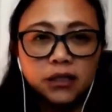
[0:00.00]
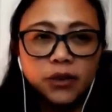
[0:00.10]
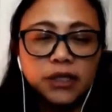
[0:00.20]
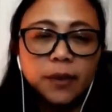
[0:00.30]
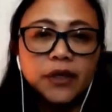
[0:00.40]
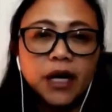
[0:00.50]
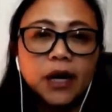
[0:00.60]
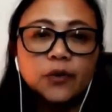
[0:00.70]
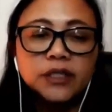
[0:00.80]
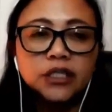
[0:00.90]
So it's about the
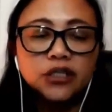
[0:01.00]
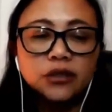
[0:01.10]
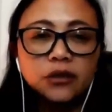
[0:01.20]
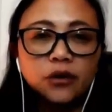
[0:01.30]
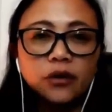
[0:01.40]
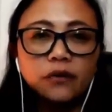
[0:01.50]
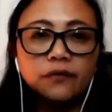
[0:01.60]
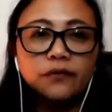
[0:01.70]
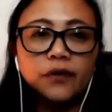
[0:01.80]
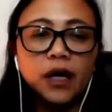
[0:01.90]
acquisition of
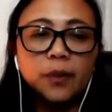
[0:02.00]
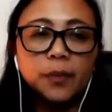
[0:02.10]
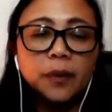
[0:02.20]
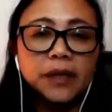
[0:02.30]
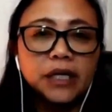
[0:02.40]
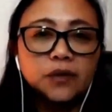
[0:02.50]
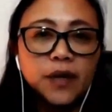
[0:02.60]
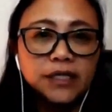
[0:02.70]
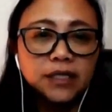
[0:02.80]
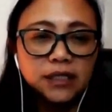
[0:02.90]
permanent
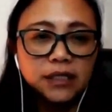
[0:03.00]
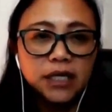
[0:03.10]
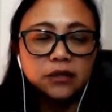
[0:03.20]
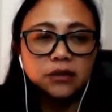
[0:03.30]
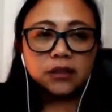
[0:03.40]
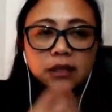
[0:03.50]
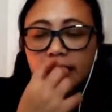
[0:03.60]
resident status.